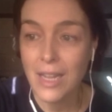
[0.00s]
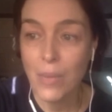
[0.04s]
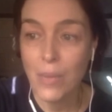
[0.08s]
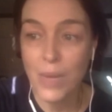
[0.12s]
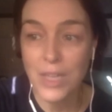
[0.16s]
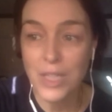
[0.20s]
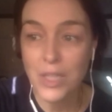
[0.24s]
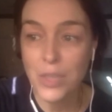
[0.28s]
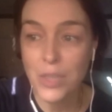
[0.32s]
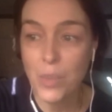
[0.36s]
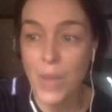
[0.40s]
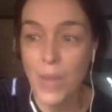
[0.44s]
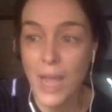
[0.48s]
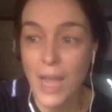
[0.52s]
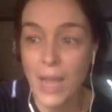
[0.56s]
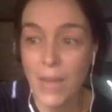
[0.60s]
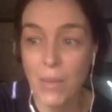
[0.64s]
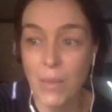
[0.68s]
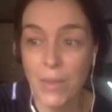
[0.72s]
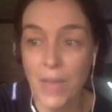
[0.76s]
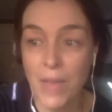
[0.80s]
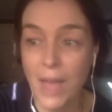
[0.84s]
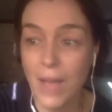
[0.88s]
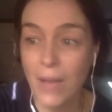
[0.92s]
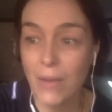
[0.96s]
went away
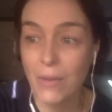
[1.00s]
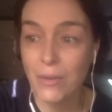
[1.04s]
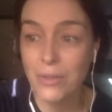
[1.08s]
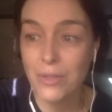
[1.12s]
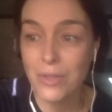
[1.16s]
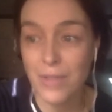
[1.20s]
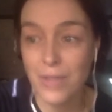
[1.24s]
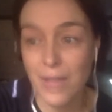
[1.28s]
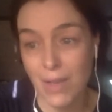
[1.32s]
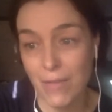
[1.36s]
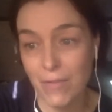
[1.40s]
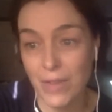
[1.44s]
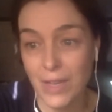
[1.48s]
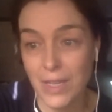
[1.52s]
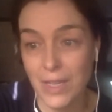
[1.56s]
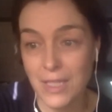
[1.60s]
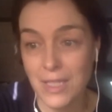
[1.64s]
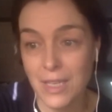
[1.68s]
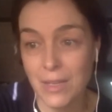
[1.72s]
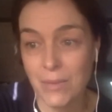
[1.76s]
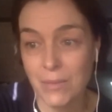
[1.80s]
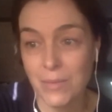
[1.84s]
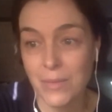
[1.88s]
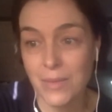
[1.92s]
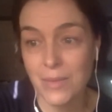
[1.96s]
without their
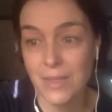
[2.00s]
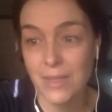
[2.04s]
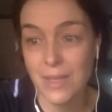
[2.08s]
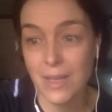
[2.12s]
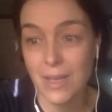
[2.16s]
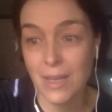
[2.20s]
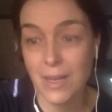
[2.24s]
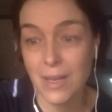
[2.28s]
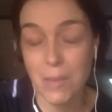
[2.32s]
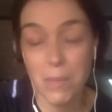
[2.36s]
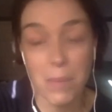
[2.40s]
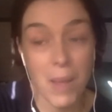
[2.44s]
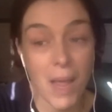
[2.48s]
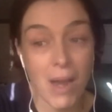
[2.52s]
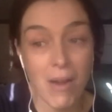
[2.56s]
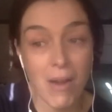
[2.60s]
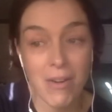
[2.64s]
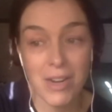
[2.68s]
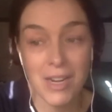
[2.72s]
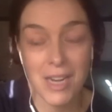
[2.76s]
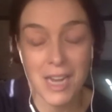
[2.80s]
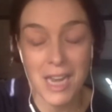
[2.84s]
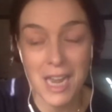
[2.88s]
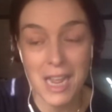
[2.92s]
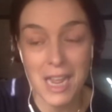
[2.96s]
victims and
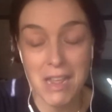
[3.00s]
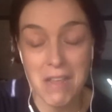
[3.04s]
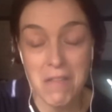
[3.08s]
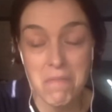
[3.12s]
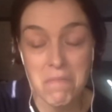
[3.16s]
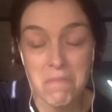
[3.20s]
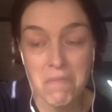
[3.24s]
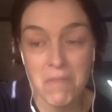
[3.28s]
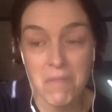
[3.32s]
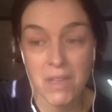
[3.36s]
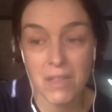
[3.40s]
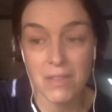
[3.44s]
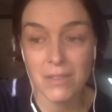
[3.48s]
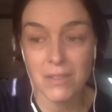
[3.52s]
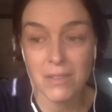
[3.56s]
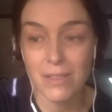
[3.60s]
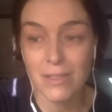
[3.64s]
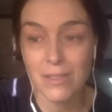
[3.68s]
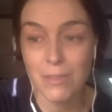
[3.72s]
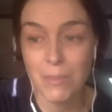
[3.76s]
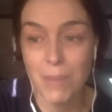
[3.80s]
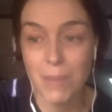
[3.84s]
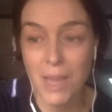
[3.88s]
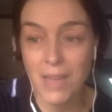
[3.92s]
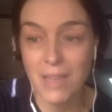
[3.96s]
apparently
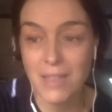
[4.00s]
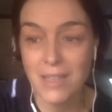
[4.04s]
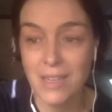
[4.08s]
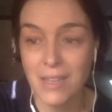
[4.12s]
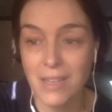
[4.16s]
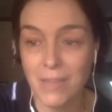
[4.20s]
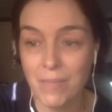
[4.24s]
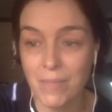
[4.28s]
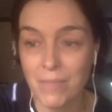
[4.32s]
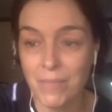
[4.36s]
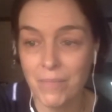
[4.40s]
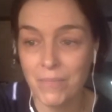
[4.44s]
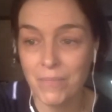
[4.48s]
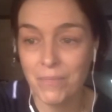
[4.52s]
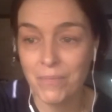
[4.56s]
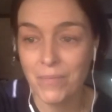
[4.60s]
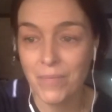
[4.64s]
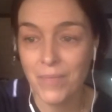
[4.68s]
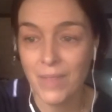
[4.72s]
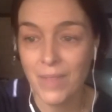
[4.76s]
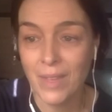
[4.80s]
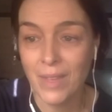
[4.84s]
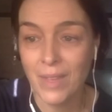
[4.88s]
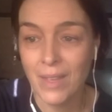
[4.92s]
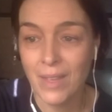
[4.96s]
unsuspecting.
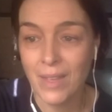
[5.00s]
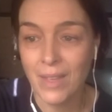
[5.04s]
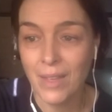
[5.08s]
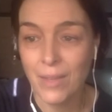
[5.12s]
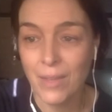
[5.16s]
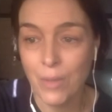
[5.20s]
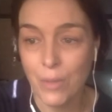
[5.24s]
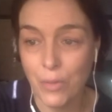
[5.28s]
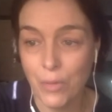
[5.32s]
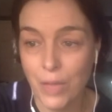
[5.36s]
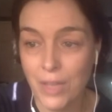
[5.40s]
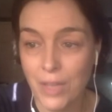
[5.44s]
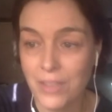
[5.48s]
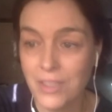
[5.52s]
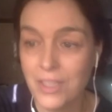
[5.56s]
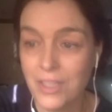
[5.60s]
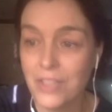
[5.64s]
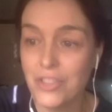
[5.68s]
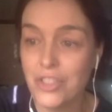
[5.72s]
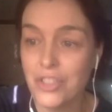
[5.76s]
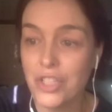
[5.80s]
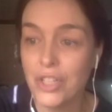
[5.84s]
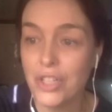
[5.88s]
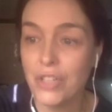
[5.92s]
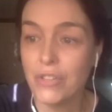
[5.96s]
The
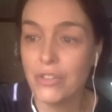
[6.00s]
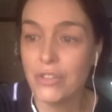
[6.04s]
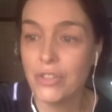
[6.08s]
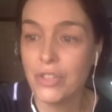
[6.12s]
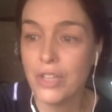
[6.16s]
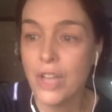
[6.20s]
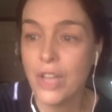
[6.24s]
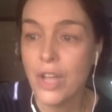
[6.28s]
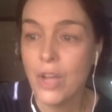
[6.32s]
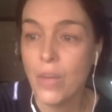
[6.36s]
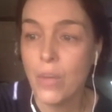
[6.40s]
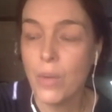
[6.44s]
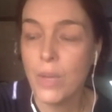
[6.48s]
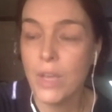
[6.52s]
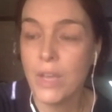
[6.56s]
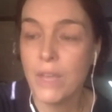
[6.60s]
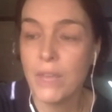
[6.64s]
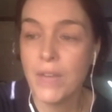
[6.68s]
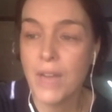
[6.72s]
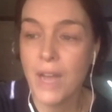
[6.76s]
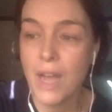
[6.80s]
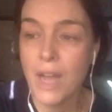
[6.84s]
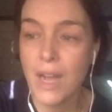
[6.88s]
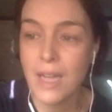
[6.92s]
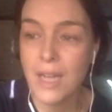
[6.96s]
13 children were
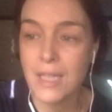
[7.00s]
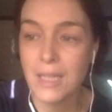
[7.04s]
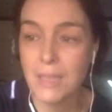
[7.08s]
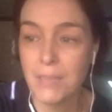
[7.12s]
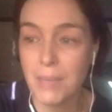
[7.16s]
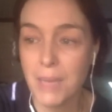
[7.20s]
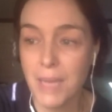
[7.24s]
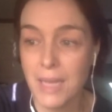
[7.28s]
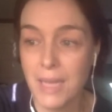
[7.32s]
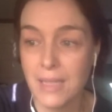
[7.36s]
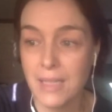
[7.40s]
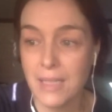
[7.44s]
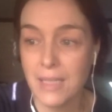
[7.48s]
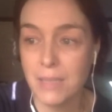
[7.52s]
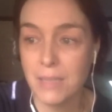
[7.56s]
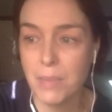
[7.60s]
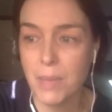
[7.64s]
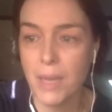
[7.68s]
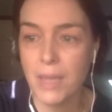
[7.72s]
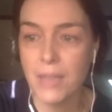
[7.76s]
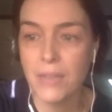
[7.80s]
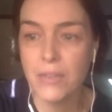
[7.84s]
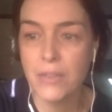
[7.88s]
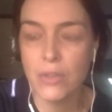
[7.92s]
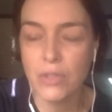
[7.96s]
given hiding places
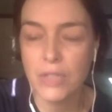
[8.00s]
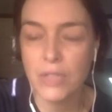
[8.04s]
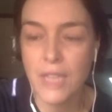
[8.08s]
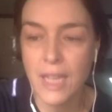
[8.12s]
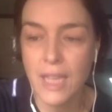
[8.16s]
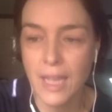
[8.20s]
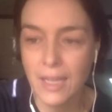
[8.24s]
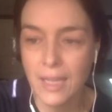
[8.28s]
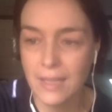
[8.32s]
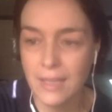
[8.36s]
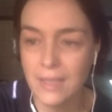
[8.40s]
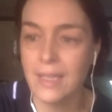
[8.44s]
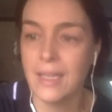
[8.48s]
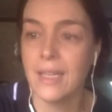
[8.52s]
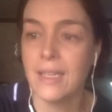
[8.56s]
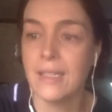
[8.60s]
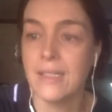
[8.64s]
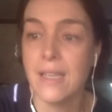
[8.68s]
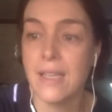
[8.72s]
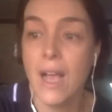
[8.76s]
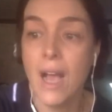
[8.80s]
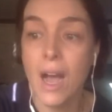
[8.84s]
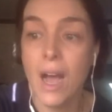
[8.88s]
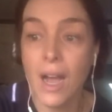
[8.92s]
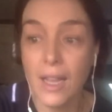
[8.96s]
by Dr.
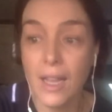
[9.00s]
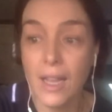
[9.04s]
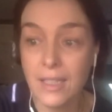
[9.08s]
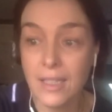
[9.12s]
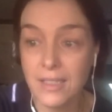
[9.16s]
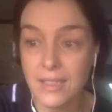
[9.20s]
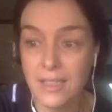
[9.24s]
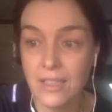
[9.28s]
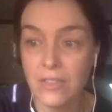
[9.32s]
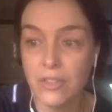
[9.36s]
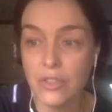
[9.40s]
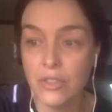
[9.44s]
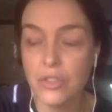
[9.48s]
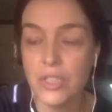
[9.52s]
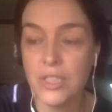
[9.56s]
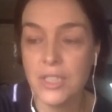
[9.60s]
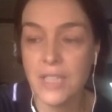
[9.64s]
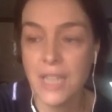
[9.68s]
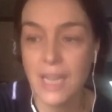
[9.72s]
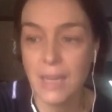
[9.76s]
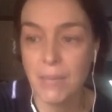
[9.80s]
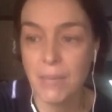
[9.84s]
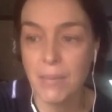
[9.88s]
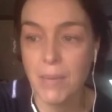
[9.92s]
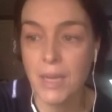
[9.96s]
Hendricks. I continued to
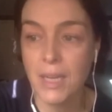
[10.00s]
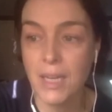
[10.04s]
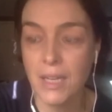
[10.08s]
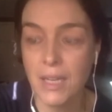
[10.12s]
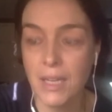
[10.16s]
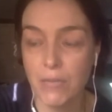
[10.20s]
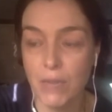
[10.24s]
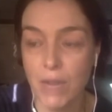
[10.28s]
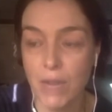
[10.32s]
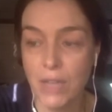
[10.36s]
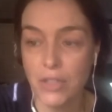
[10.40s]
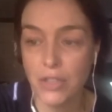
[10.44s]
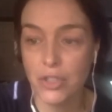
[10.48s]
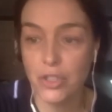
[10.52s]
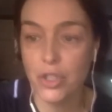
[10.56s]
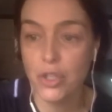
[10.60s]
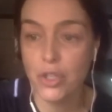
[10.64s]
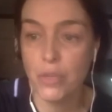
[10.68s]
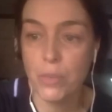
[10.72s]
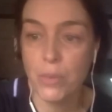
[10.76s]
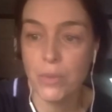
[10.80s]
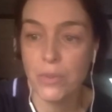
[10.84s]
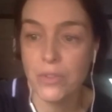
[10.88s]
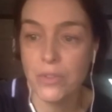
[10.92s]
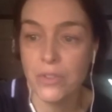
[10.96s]
take money and ration
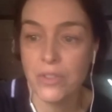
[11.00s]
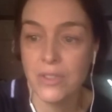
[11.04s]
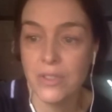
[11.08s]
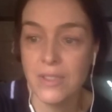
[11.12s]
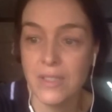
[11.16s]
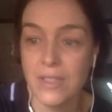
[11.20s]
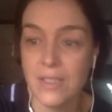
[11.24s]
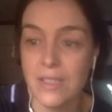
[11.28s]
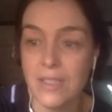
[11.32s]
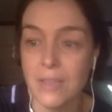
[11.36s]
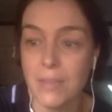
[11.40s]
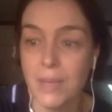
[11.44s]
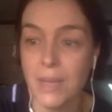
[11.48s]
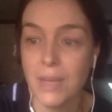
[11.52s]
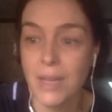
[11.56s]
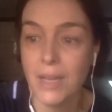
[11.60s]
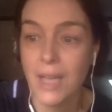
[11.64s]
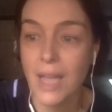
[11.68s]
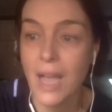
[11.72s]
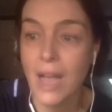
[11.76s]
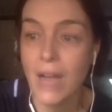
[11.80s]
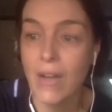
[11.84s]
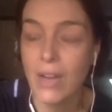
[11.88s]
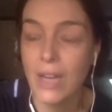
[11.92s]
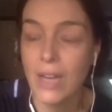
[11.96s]
coupons to Sister
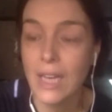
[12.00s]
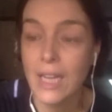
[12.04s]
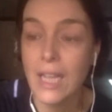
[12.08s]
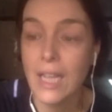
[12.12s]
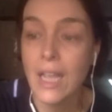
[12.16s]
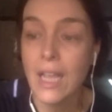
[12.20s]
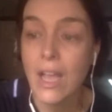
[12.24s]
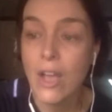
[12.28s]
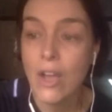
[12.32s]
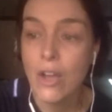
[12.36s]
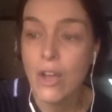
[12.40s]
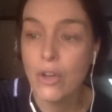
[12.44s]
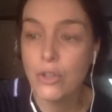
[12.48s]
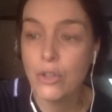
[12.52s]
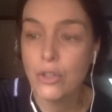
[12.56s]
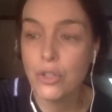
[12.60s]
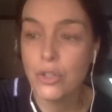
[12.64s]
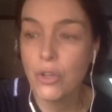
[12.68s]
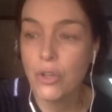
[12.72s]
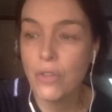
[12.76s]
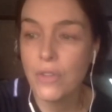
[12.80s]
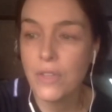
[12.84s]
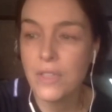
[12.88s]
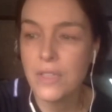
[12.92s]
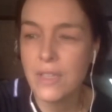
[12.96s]
Marie Aurélie, who
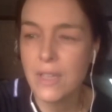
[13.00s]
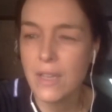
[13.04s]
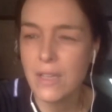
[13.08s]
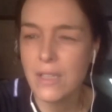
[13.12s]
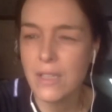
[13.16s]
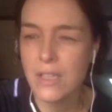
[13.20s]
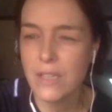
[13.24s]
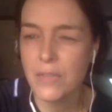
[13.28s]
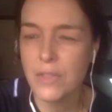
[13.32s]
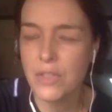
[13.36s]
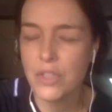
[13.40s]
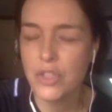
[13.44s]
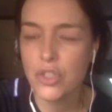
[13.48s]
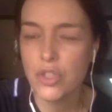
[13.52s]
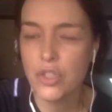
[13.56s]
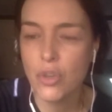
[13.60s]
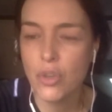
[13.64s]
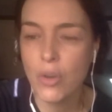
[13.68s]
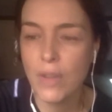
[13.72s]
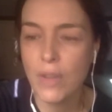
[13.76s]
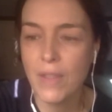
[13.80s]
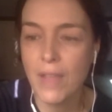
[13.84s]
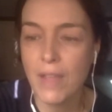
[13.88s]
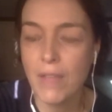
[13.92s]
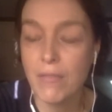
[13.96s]
took on the task of
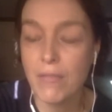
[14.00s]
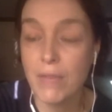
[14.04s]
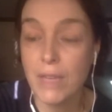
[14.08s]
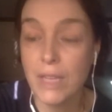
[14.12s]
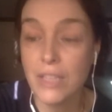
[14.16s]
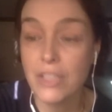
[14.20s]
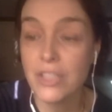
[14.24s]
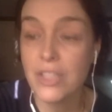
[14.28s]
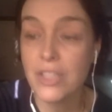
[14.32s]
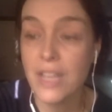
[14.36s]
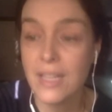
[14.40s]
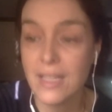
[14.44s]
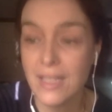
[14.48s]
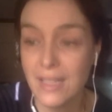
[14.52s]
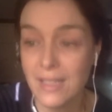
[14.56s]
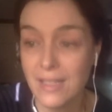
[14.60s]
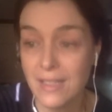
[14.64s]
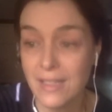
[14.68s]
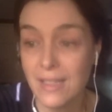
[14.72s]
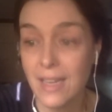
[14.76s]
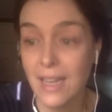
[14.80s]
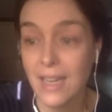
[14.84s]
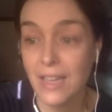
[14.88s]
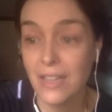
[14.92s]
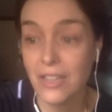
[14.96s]
ensuring they reached their
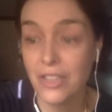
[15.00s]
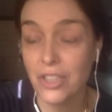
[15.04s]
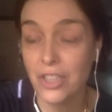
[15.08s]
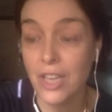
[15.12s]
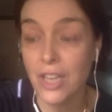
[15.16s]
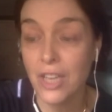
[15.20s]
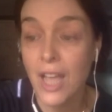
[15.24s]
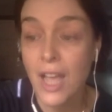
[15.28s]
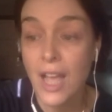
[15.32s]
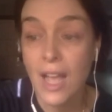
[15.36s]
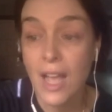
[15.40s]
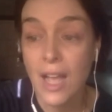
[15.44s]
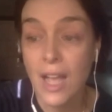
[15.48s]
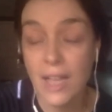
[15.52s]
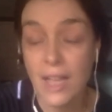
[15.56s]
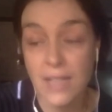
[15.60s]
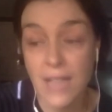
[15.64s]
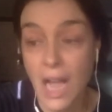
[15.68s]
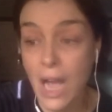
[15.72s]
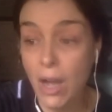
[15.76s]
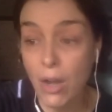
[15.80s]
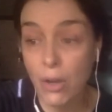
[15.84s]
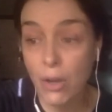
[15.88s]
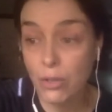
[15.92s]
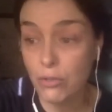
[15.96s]
destination, as
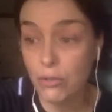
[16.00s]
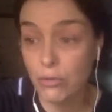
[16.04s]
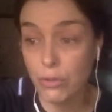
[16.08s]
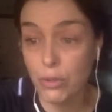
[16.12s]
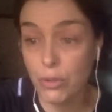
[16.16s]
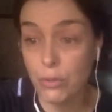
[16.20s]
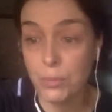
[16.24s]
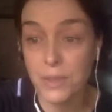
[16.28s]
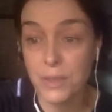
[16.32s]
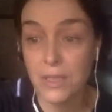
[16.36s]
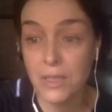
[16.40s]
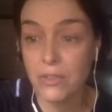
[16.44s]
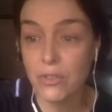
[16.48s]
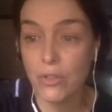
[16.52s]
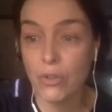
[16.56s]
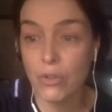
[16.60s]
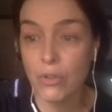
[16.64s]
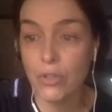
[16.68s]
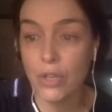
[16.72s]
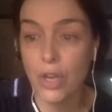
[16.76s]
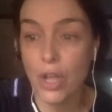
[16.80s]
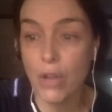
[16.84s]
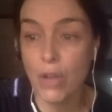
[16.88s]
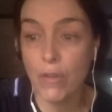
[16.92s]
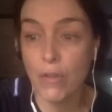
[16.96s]
our group did
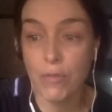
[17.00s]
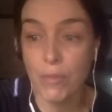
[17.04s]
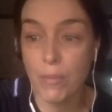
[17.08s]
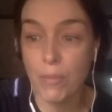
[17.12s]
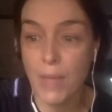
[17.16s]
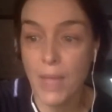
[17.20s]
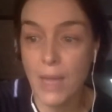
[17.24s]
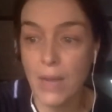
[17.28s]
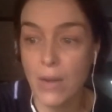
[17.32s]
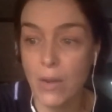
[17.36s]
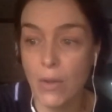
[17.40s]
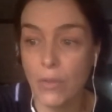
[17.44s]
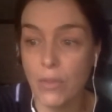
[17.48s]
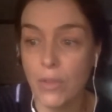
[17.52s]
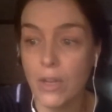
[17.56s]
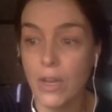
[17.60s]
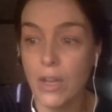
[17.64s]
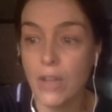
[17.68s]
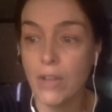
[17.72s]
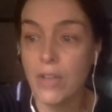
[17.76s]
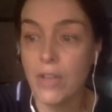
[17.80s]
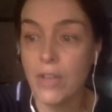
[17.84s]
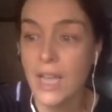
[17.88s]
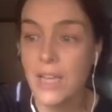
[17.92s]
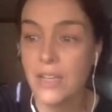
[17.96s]
not know from then on the
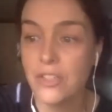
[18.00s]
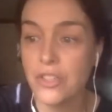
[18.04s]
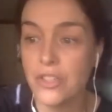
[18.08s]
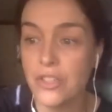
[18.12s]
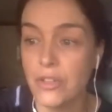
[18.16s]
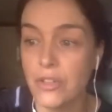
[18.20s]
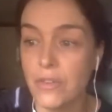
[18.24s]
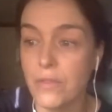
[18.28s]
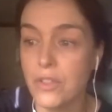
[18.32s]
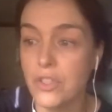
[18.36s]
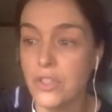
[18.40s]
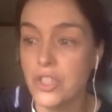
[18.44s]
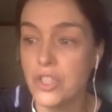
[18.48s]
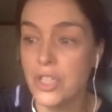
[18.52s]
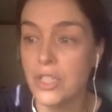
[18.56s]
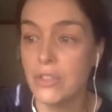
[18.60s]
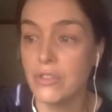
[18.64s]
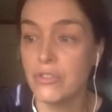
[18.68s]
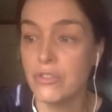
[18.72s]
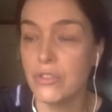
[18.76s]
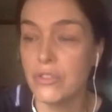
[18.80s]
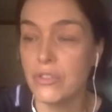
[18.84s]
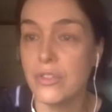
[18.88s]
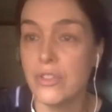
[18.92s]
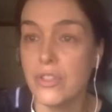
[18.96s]
location of the
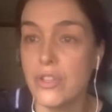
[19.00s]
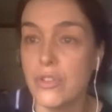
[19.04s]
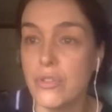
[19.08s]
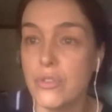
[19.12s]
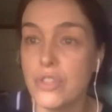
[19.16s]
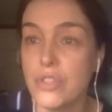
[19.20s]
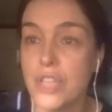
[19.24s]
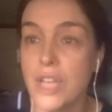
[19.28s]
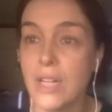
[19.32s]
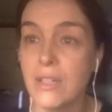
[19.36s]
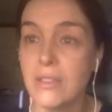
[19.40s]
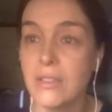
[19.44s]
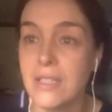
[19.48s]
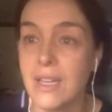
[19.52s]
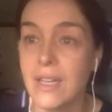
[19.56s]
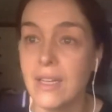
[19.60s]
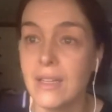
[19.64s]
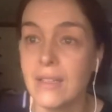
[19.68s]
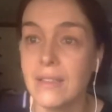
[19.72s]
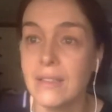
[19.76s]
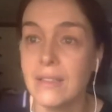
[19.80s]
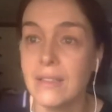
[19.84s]
children's new shelter.